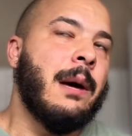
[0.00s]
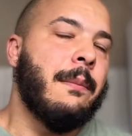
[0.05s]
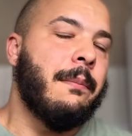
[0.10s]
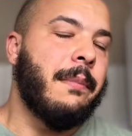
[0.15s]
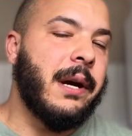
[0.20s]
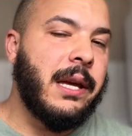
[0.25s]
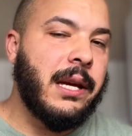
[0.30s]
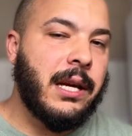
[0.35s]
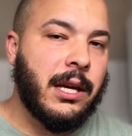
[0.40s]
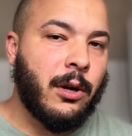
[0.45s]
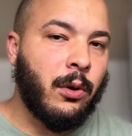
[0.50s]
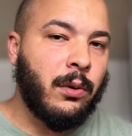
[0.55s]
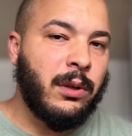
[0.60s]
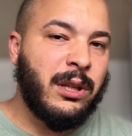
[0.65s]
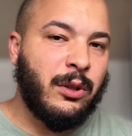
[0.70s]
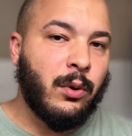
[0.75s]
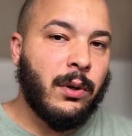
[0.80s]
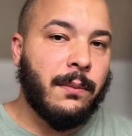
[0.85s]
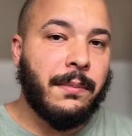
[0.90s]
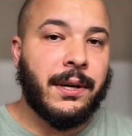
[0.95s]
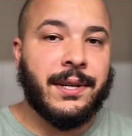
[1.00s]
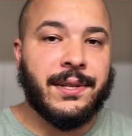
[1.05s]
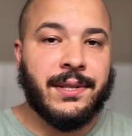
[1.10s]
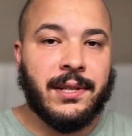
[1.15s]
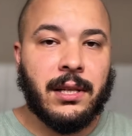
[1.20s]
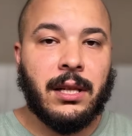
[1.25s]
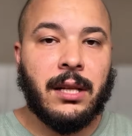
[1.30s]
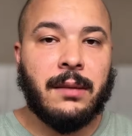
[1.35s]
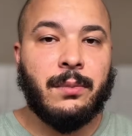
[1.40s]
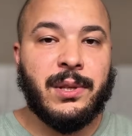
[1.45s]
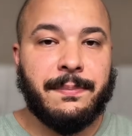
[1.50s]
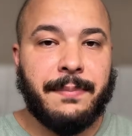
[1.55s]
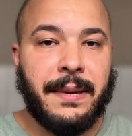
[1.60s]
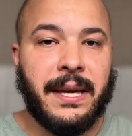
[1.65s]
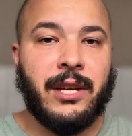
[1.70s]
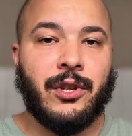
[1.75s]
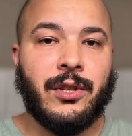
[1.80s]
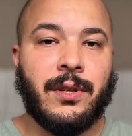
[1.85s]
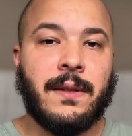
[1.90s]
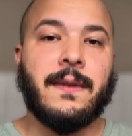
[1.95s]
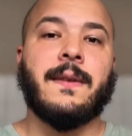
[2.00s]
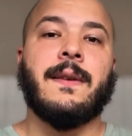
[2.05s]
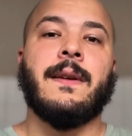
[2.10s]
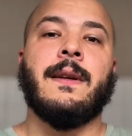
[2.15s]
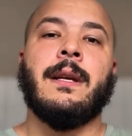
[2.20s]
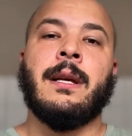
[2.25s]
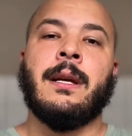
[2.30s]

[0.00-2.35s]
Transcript: but he could only do it because the club was patient.